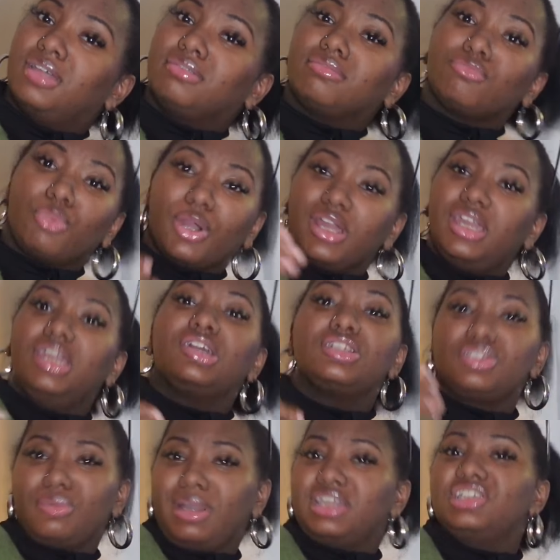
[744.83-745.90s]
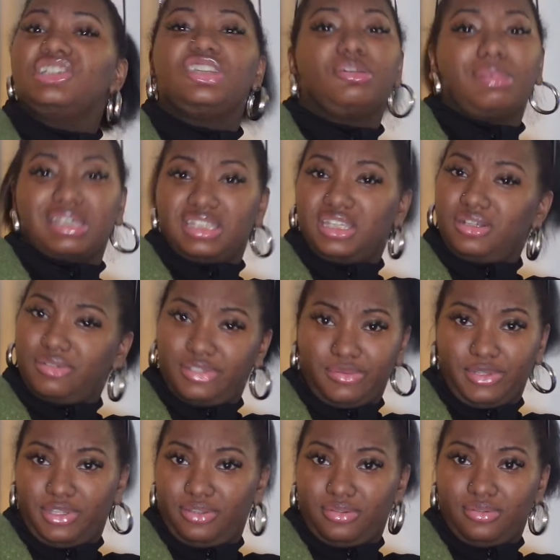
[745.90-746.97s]
We're here so I can share my secrets
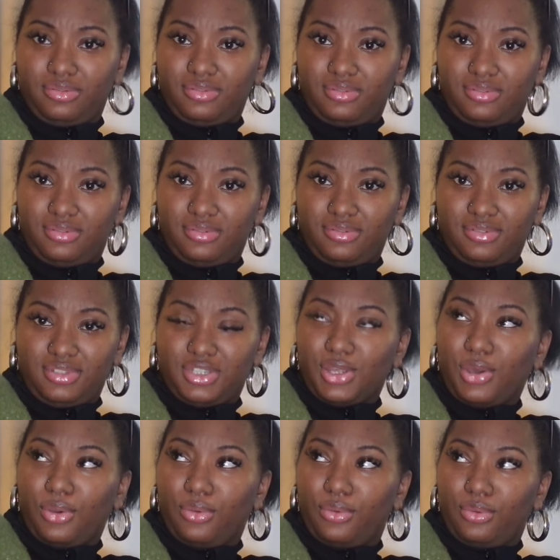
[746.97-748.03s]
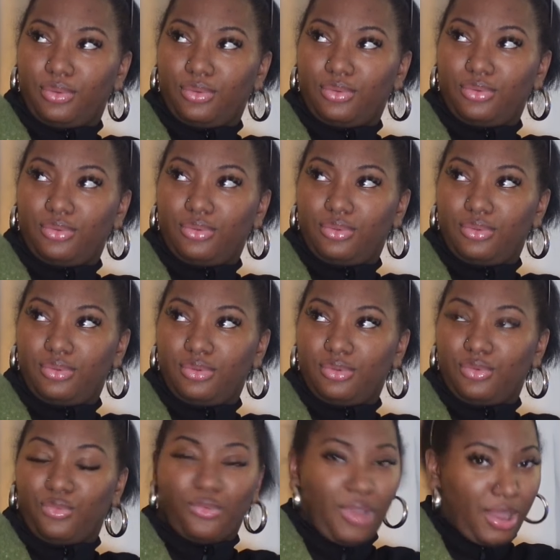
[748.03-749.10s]
with you. So
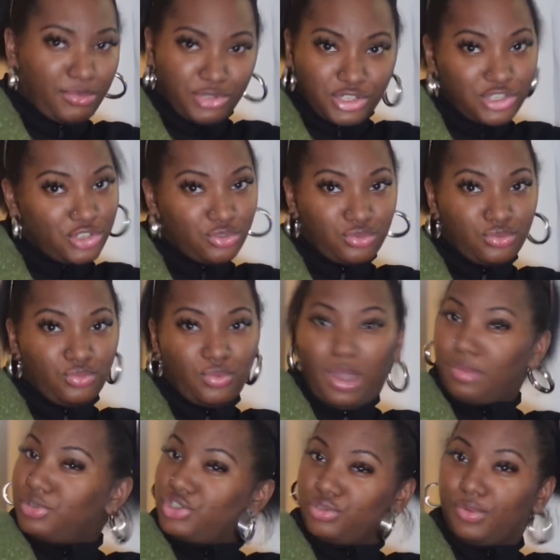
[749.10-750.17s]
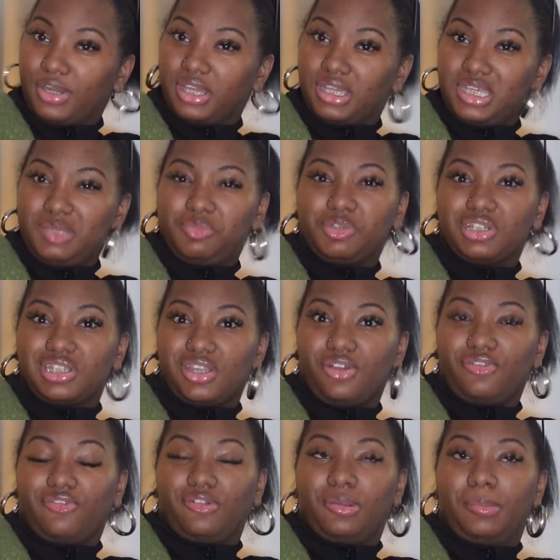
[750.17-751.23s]
why would you want to keep
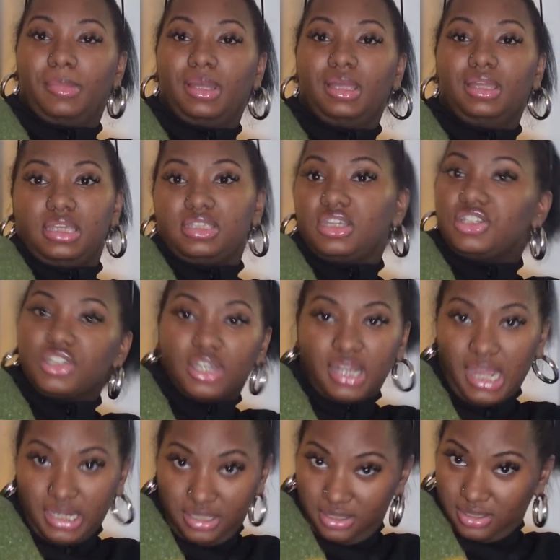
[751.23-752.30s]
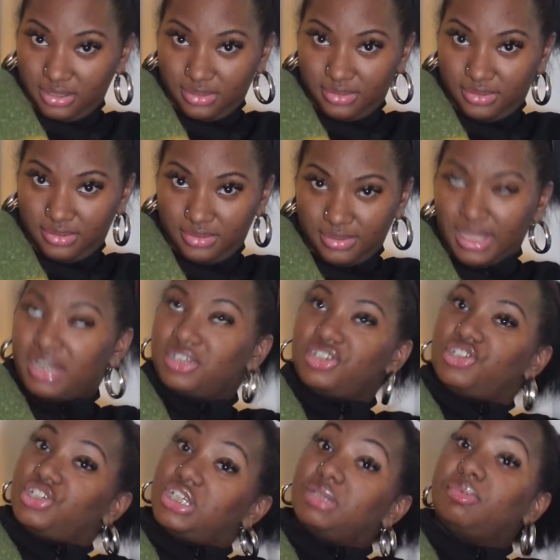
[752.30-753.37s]
yourself from such a good idea that
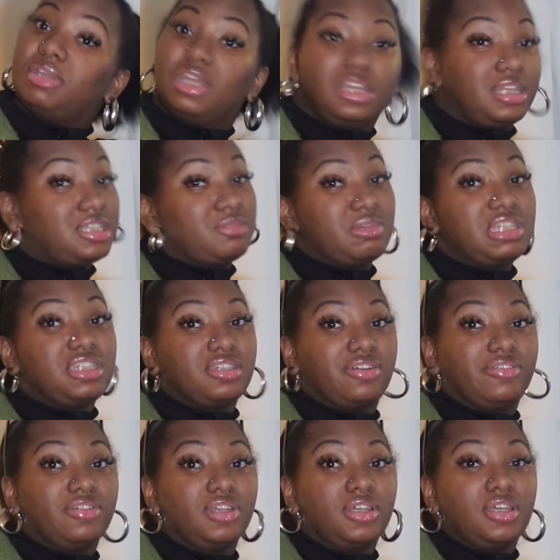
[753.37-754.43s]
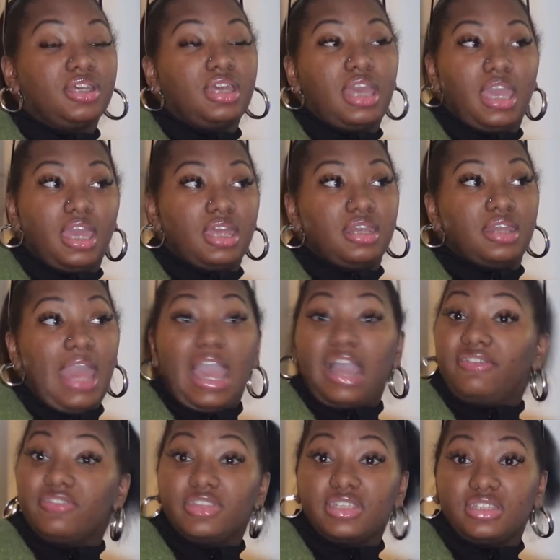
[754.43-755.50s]
is cheap and inexpensive? And
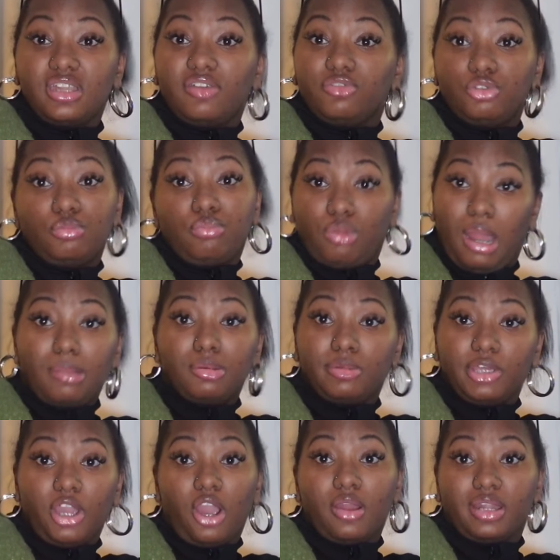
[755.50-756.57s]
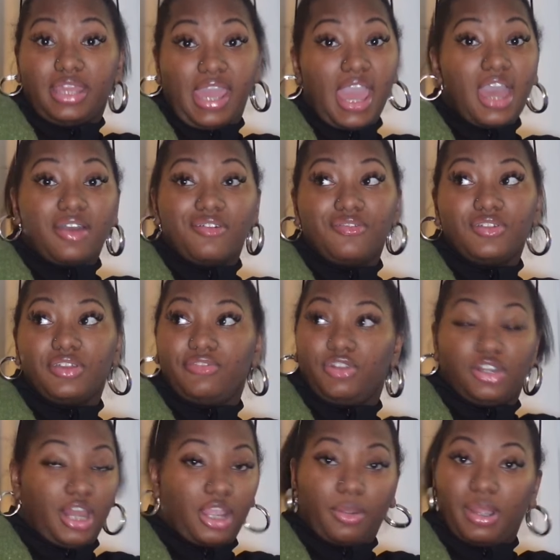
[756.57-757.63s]
half of this stuff you probably already have if
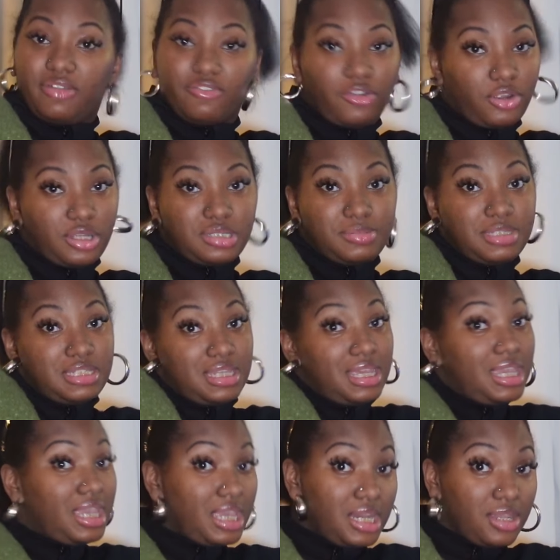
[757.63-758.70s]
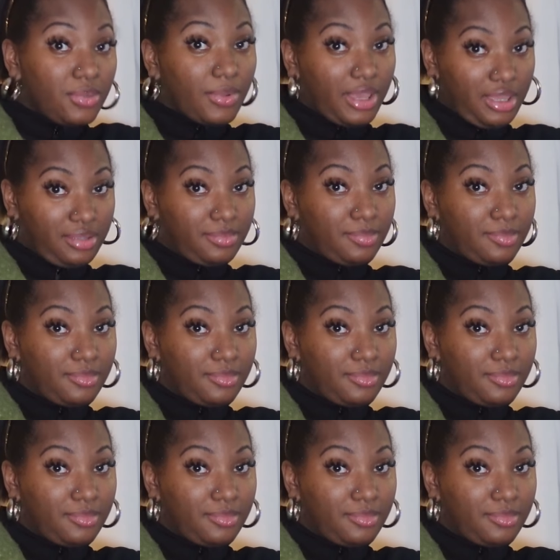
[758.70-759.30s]
you're decorating for Christmas anyway.